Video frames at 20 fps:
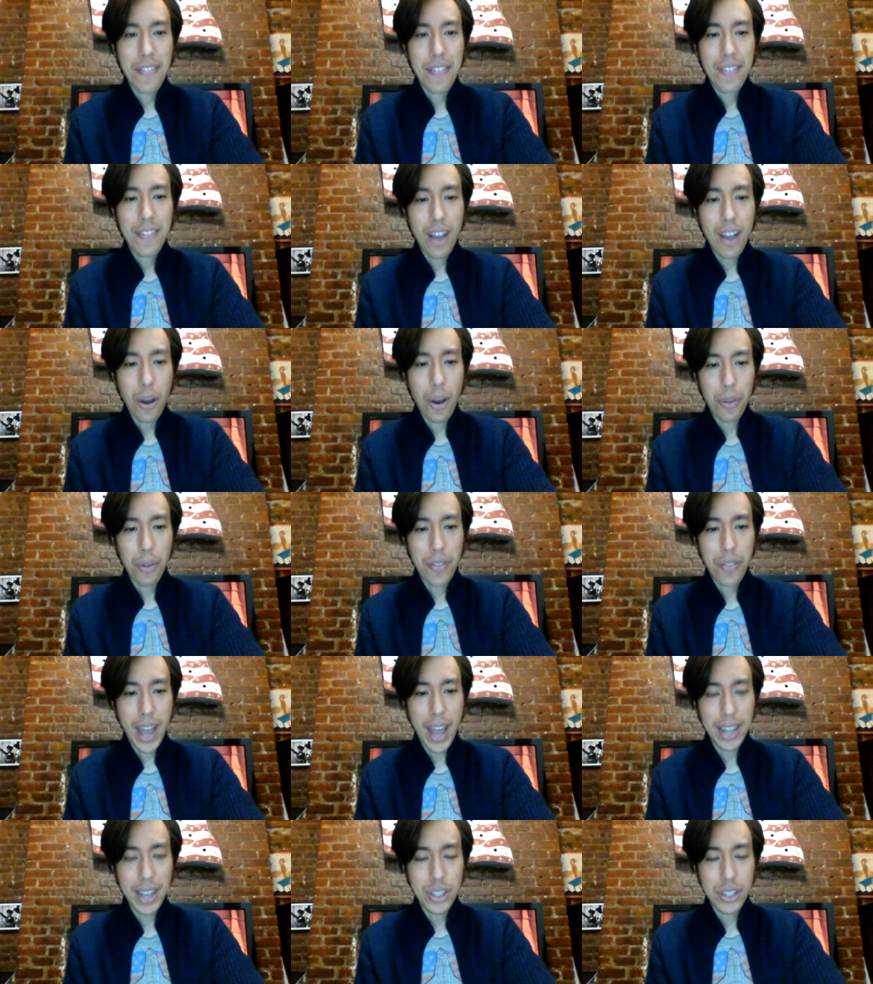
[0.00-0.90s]
oh,
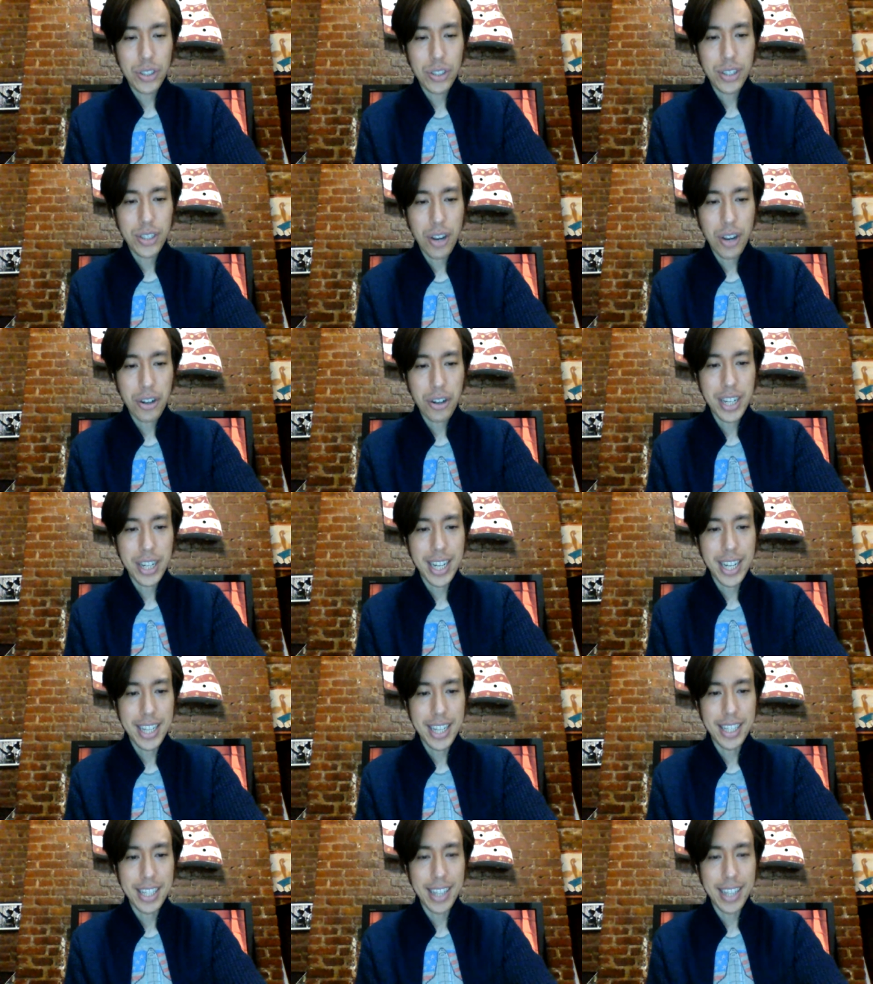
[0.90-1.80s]
thanks. Turkey
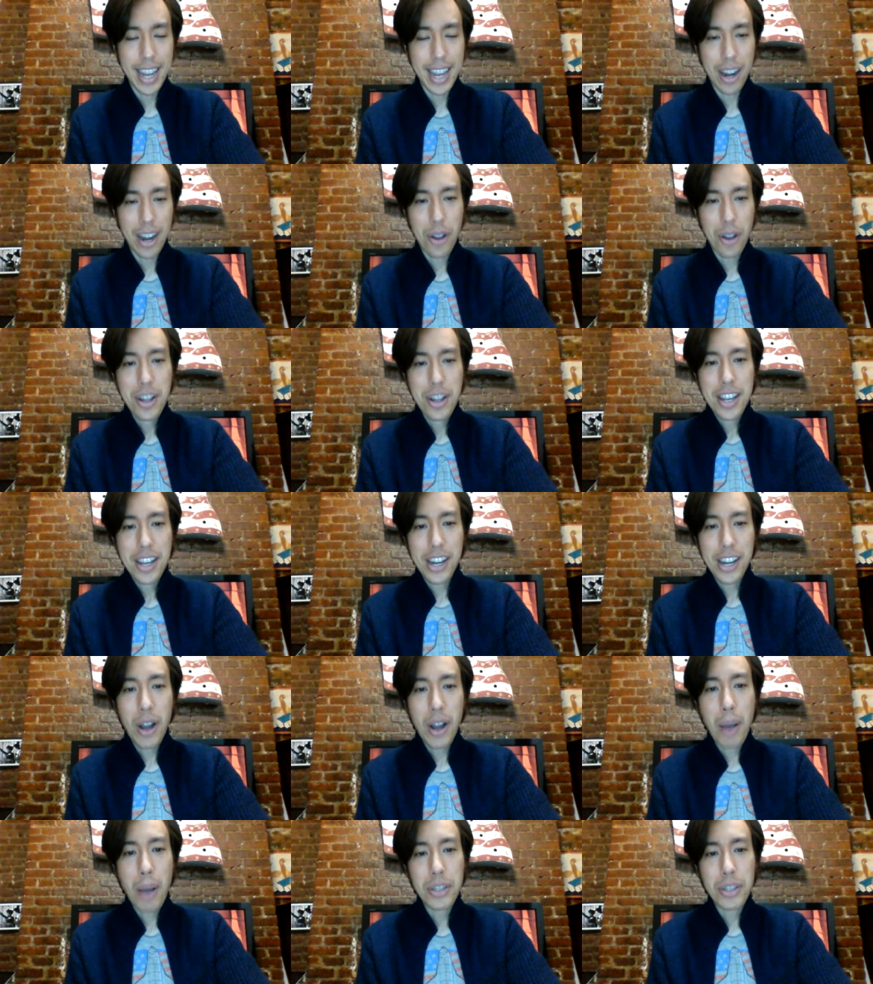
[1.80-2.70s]
is in NATO. You know,
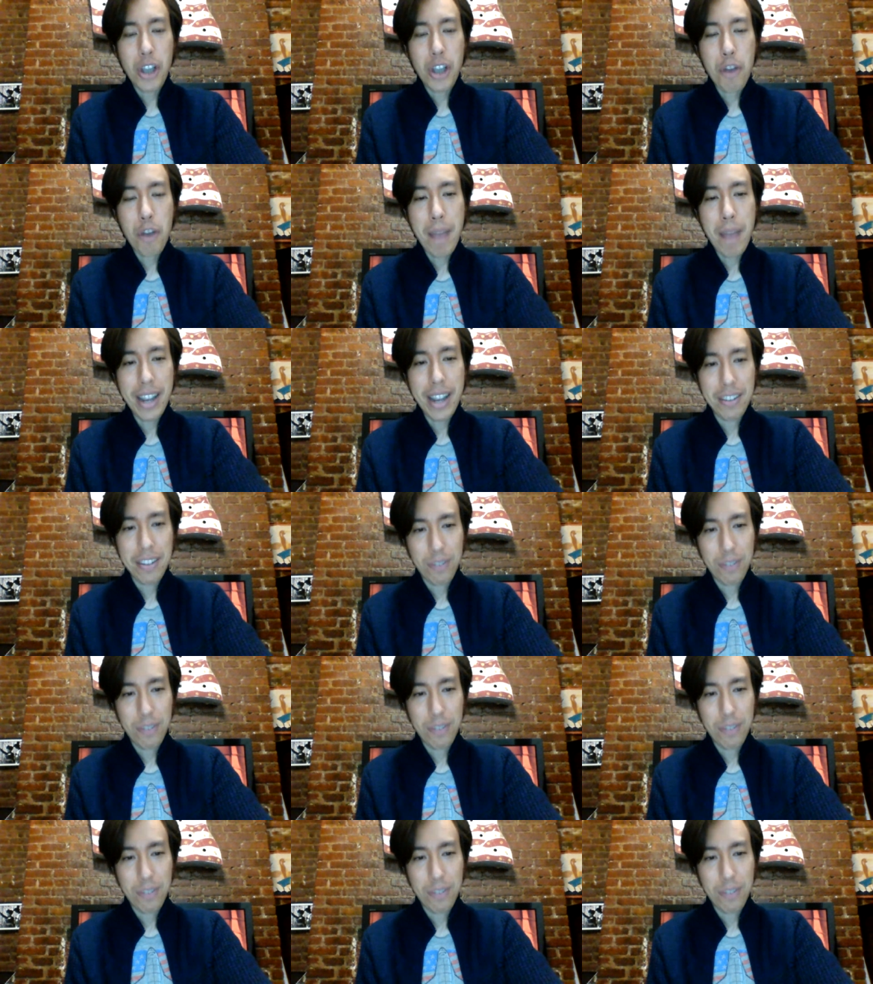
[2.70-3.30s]
I was going back and